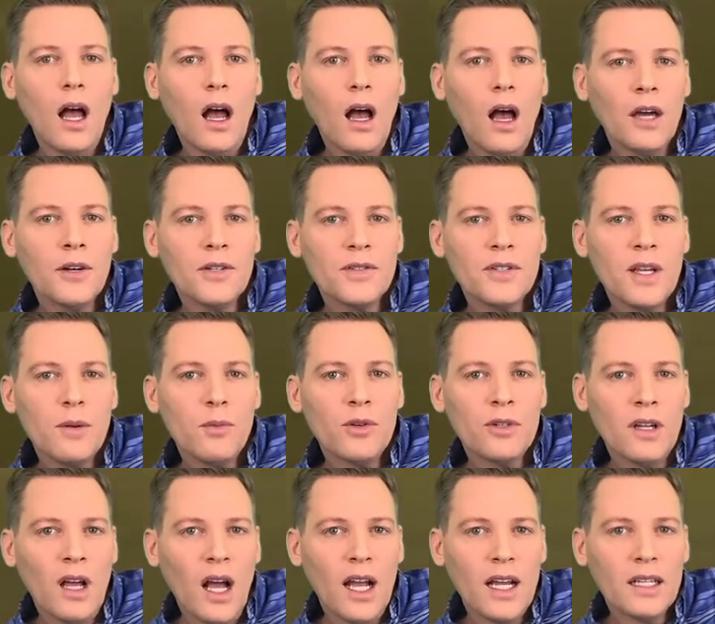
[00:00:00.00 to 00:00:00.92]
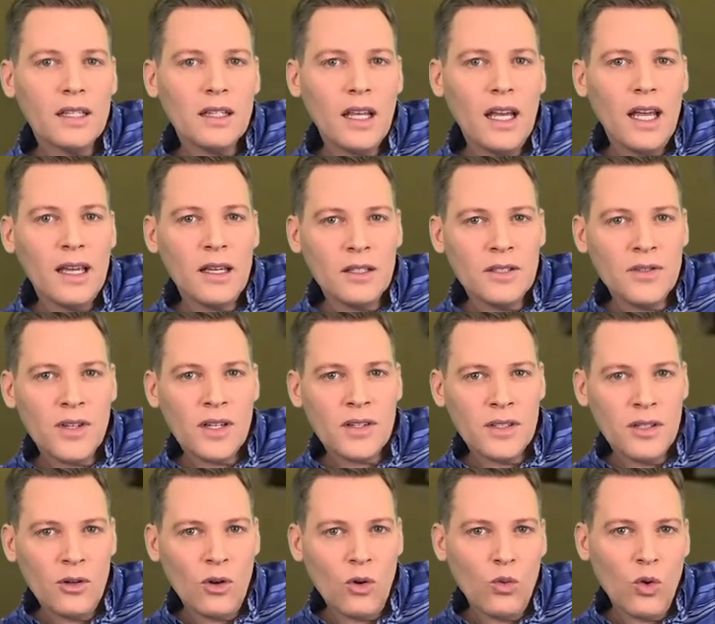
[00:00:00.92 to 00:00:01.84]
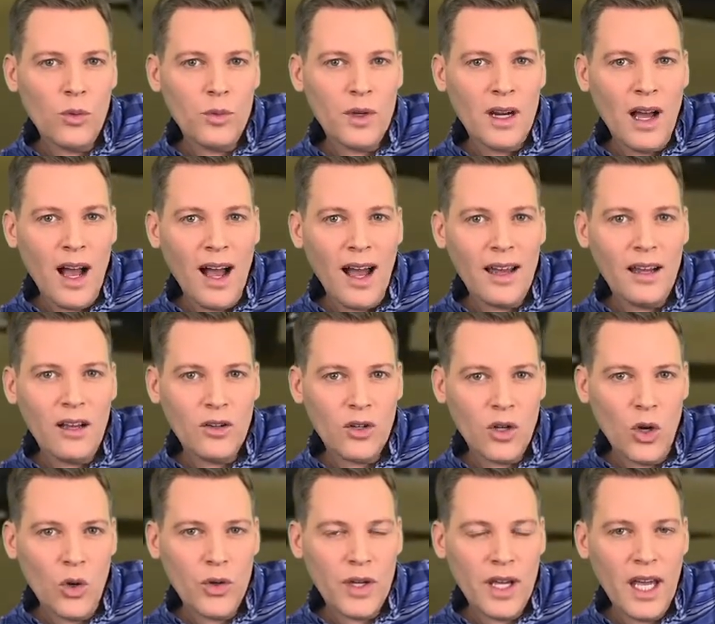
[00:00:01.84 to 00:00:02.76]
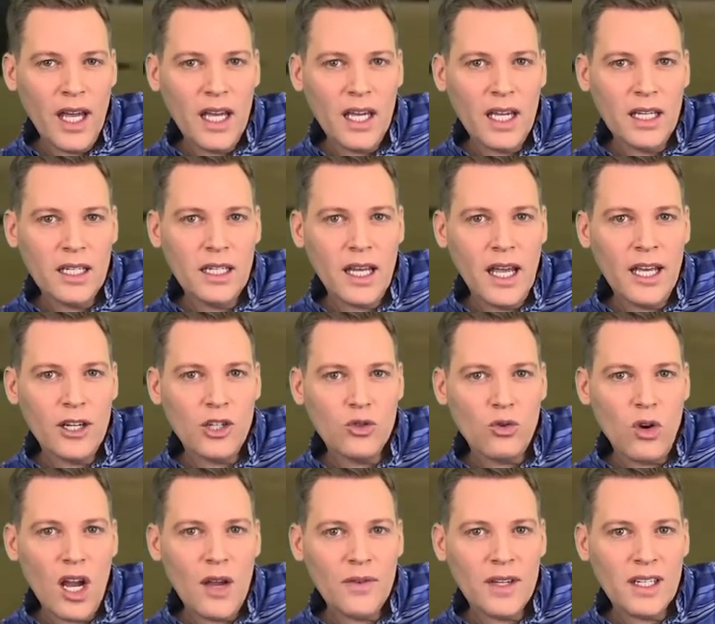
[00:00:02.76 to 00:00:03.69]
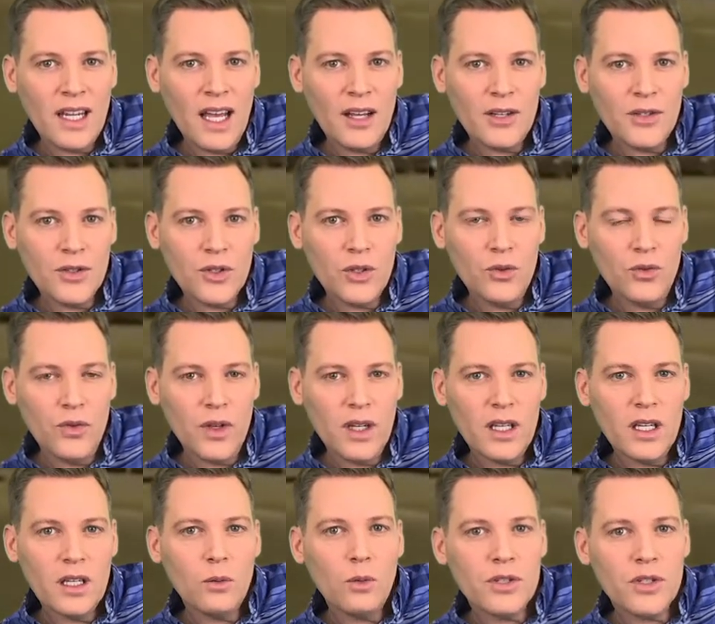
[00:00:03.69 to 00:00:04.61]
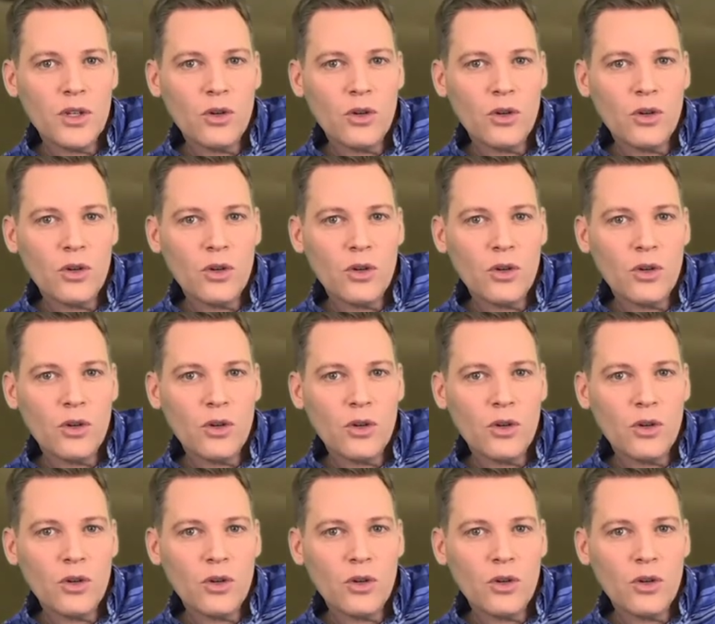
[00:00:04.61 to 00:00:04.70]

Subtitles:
On December 9th, a 60-year-old woman high on cocaine and driving an SUV was